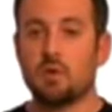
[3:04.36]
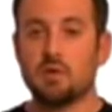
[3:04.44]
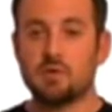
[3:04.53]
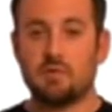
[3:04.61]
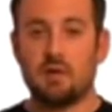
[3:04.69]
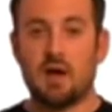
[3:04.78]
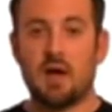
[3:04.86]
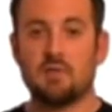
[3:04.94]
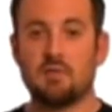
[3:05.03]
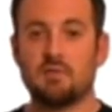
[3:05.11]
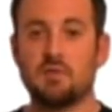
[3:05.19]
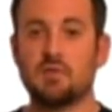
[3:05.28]
order to
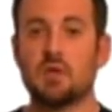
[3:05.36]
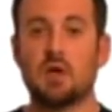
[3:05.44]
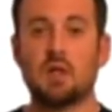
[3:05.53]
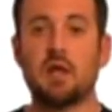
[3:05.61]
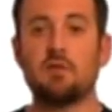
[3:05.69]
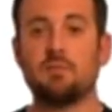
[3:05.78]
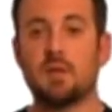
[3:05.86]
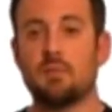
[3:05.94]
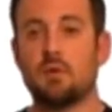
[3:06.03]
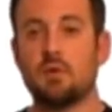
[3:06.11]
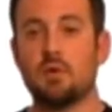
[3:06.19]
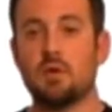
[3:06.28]
survive. If you saw a lot of
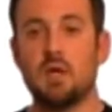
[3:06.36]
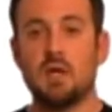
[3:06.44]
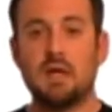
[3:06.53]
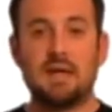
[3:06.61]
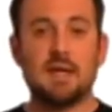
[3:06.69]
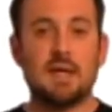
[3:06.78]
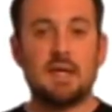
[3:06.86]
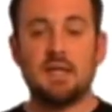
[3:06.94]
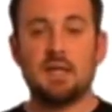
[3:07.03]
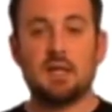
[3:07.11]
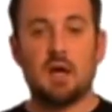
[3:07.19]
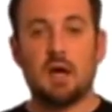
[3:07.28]
people
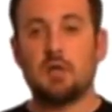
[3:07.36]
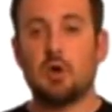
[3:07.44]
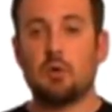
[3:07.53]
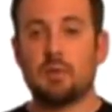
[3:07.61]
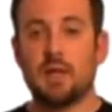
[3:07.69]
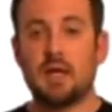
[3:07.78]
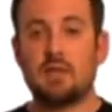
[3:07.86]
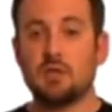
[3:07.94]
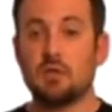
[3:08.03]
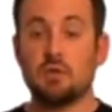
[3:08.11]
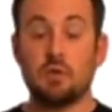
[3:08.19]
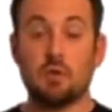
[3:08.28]
eating an unknown plant,
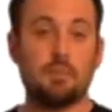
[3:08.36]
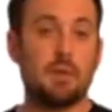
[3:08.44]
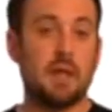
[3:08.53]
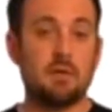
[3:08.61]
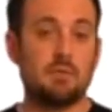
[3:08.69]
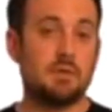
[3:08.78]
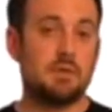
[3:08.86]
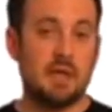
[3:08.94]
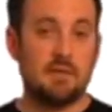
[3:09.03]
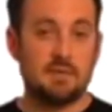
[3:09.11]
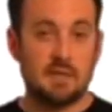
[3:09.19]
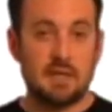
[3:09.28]
then you knew the plant was
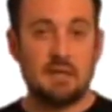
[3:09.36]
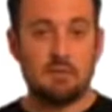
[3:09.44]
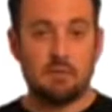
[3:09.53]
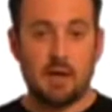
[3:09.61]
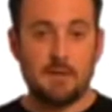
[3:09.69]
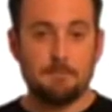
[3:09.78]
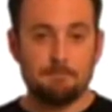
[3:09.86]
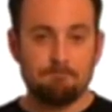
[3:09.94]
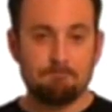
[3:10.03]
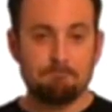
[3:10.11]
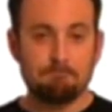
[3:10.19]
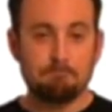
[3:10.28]
safe to eat, right?
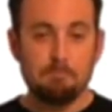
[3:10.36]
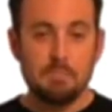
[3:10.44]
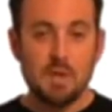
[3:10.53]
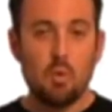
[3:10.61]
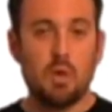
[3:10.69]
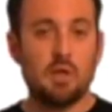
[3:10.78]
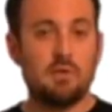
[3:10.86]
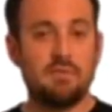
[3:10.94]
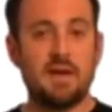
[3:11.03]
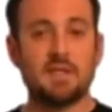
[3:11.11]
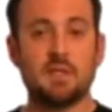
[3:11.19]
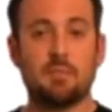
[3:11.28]
Well, in
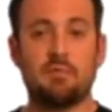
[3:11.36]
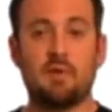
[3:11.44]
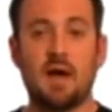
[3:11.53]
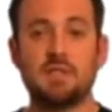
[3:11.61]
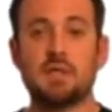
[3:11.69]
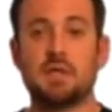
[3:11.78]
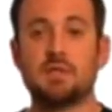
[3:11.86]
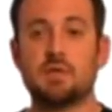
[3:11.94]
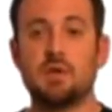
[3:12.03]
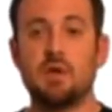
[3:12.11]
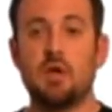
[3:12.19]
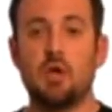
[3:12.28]
effect, it provides
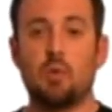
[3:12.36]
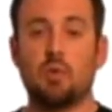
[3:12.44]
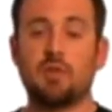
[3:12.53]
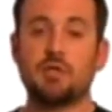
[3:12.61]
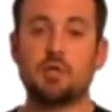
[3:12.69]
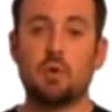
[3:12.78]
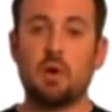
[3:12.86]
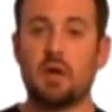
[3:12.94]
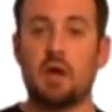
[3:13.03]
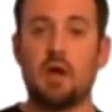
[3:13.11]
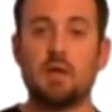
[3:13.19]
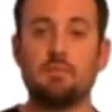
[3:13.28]
us with a
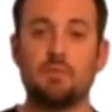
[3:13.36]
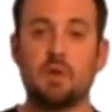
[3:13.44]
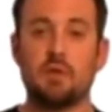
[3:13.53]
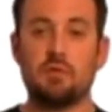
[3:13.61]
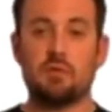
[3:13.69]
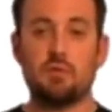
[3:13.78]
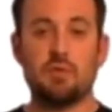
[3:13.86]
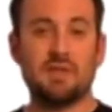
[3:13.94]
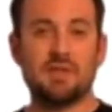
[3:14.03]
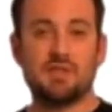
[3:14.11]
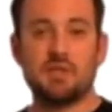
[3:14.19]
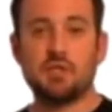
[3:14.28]
shortcut through the
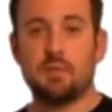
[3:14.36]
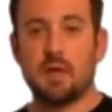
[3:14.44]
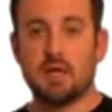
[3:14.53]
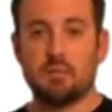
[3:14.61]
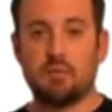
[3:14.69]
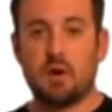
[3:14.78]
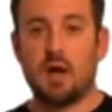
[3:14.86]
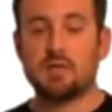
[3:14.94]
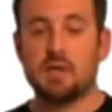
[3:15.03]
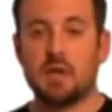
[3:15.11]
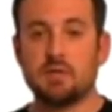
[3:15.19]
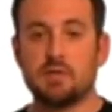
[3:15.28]
decision-making
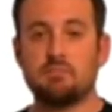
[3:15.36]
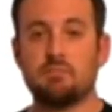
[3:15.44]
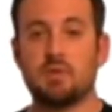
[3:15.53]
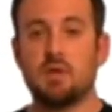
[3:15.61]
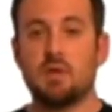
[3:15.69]
process.